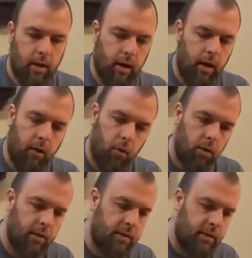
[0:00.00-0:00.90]

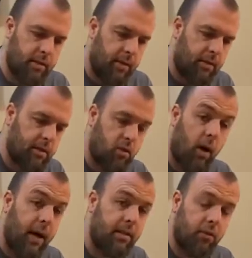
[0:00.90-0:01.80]
That's
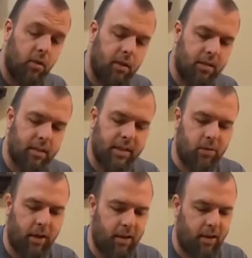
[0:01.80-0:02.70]
twice I've rolled a 6
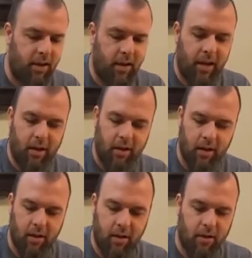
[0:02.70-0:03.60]
when I didn't need a
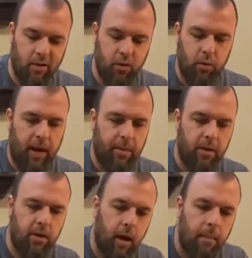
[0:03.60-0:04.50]
2
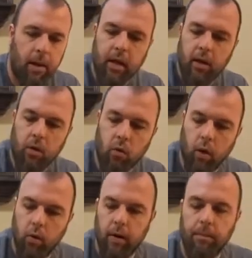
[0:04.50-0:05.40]
damage. But I kill the
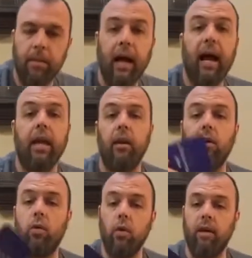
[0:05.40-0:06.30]
Ronin. I get a
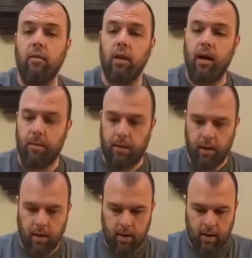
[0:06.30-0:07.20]
new level up.
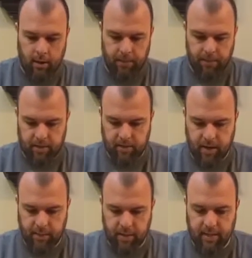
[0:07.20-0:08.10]
This
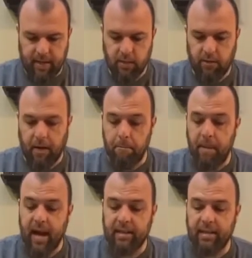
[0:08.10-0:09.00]
time it says if I
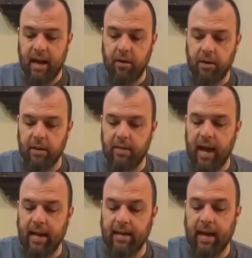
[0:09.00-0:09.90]
max out an
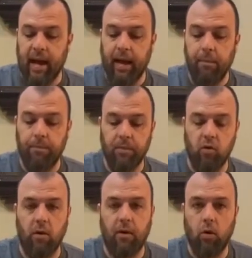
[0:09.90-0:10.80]
attack die,
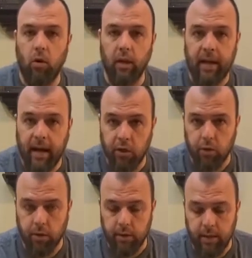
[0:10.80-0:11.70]
so if I roll a
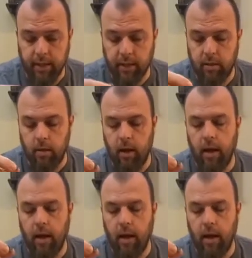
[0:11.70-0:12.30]
natural 6,